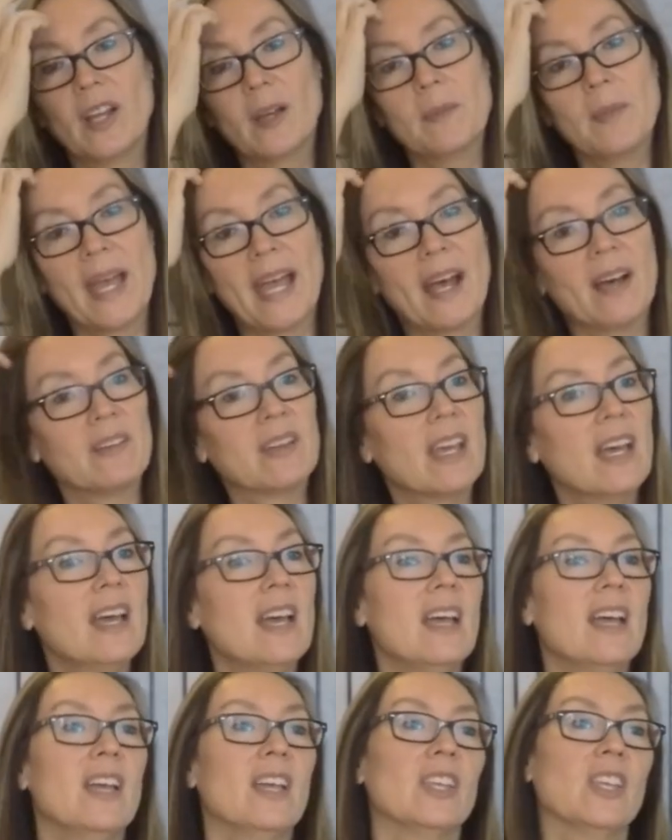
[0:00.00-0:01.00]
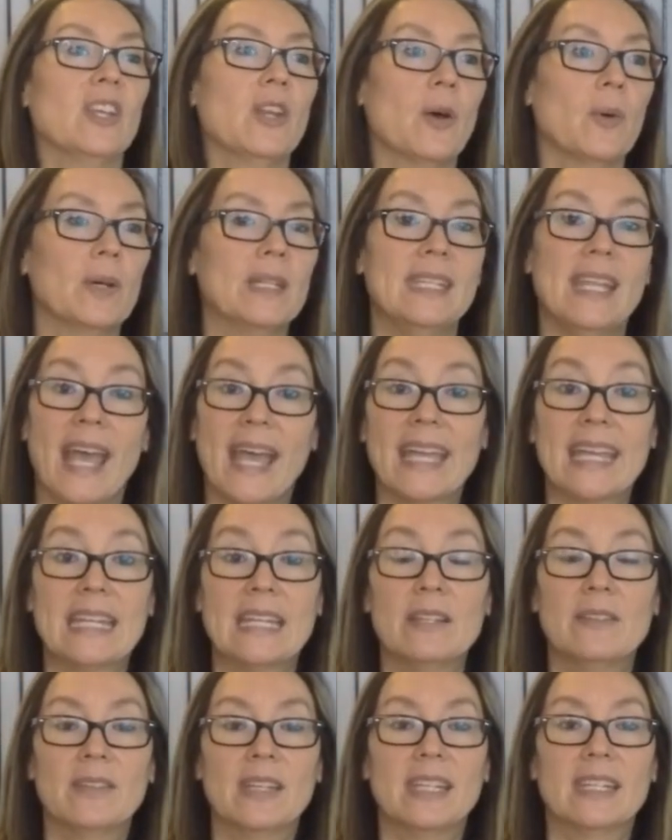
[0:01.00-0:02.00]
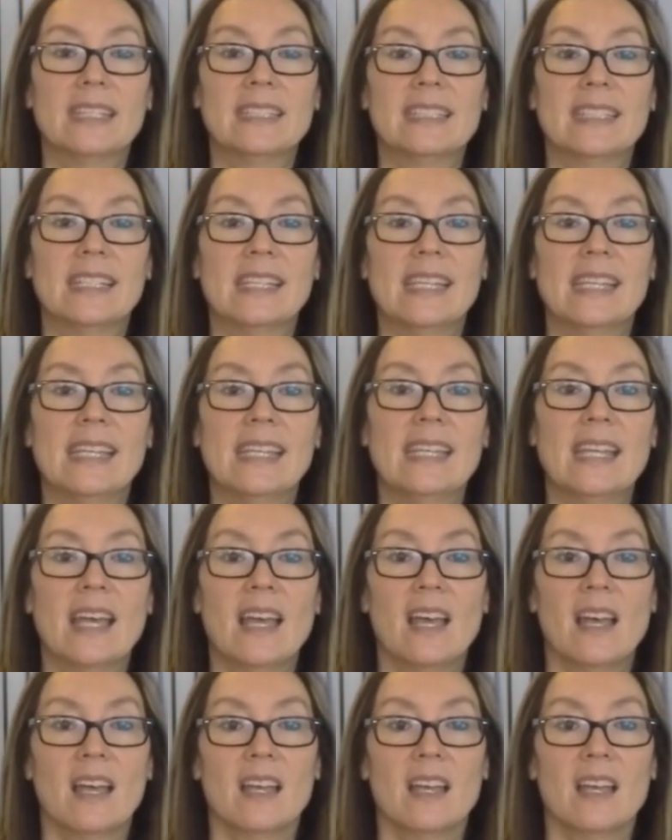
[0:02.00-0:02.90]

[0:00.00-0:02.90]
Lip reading: about, a negative entity